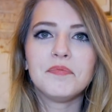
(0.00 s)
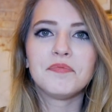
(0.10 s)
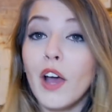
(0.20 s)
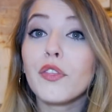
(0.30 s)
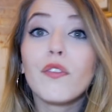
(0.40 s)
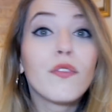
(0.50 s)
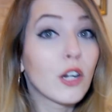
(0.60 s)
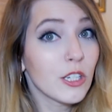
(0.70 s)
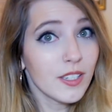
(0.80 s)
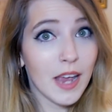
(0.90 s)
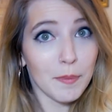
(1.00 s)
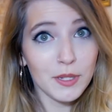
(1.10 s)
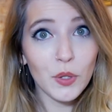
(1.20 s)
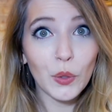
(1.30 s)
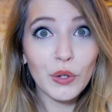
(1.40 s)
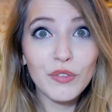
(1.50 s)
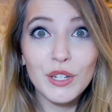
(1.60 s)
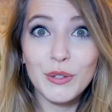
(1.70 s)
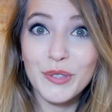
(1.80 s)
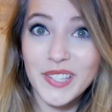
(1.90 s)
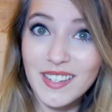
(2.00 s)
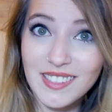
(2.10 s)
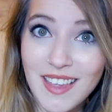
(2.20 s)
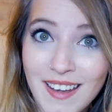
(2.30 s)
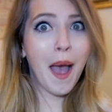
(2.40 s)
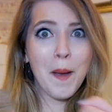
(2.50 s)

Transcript: We got the first episode of the new season.